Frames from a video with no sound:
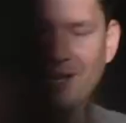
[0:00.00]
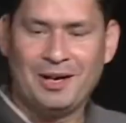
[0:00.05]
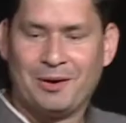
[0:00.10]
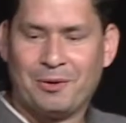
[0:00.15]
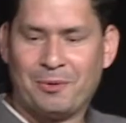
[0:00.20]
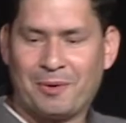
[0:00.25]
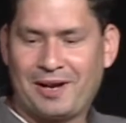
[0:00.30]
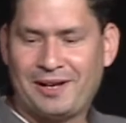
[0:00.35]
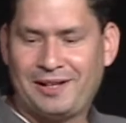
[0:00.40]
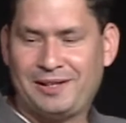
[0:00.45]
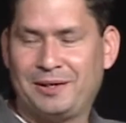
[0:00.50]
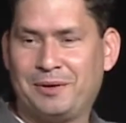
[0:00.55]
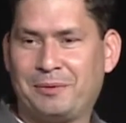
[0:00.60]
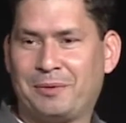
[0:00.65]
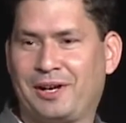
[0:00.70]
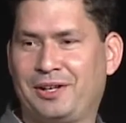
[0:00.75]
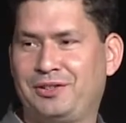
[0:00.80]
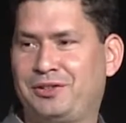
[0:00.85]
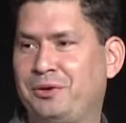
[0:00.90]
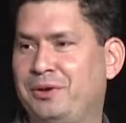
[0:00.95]
When
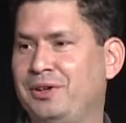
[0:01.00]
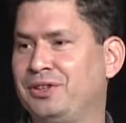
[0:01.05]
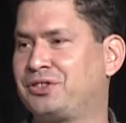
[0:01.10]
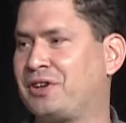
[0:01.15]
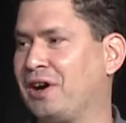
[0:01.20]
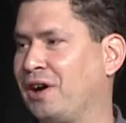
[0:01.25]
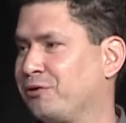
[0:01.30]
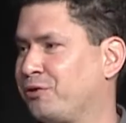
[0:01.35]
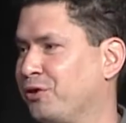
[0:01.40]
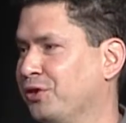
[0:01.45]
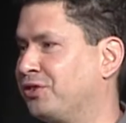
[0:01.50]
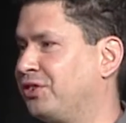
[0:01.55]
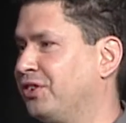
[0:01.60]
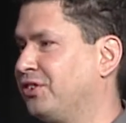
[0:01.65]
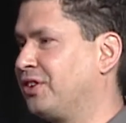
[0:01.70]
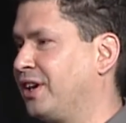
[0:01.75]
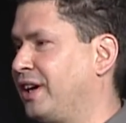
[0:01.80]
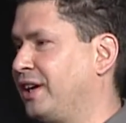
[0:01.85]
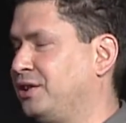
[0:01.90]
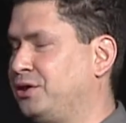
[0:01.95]
I do these
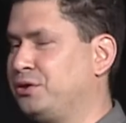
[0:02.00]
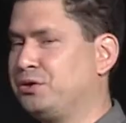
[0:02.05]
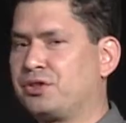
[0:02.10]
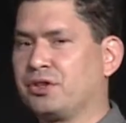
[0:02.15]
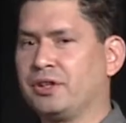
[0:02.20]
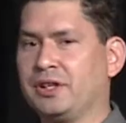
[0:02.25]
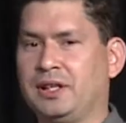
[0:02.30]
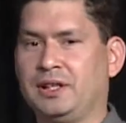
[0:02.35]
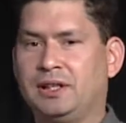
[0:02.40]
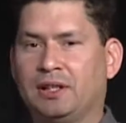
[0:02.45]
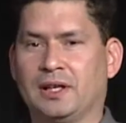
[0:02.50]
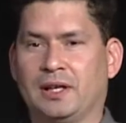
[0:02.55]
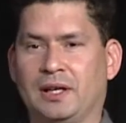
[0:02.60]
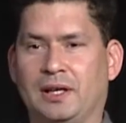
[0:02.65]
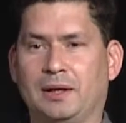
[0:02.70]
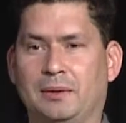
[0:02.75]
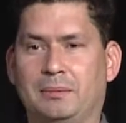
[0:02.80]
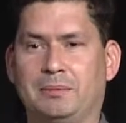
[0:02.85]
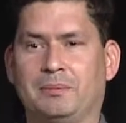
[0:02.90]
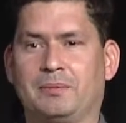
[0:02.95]
conferences, I usually
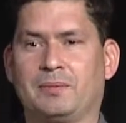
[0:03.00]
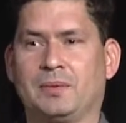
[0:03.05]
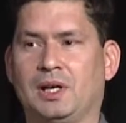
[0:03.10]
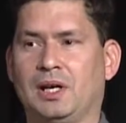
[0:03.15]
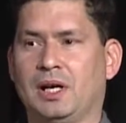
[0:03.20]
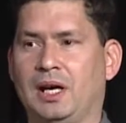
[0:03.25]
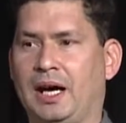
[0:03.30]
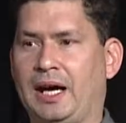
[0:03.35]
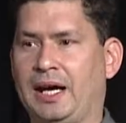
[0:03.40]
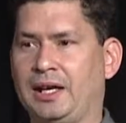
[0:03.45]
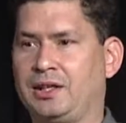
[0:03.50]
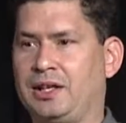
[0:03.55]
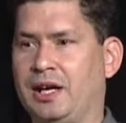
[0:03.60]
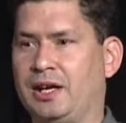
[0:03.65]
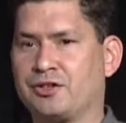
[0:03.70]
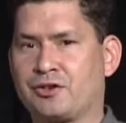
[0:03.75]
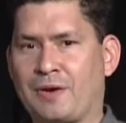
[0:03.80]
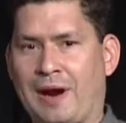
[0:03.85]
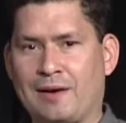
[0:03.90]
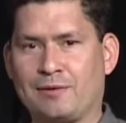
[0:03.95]
I
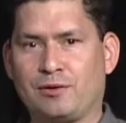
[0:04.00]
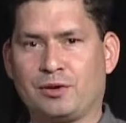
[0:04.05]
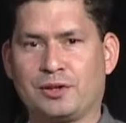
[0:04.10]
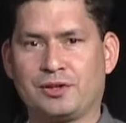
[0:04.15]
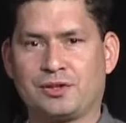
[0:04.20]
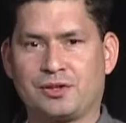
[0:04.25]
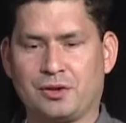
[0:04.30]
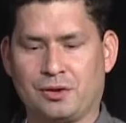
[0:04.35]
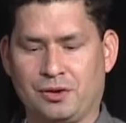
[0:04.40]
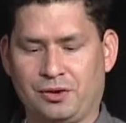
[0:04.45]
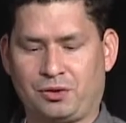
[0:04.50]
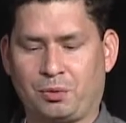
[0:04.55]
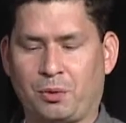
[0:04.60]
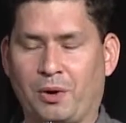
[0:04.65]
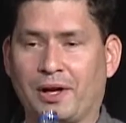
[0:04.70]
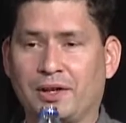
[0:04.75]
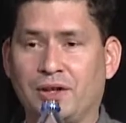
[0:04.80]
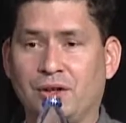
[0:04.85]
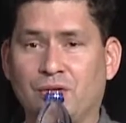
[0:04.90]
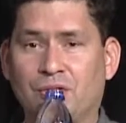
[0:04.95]
get travel insurance. Well,
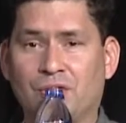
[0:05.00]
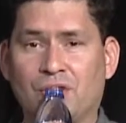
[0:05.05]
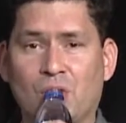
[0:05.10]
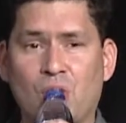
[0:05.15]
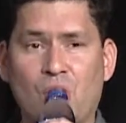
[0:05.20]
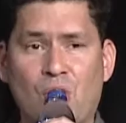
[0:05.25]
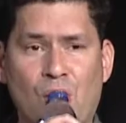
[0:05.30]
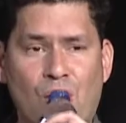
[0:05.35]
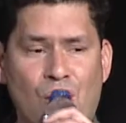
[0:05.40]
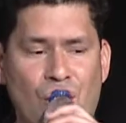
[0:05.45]
I used to.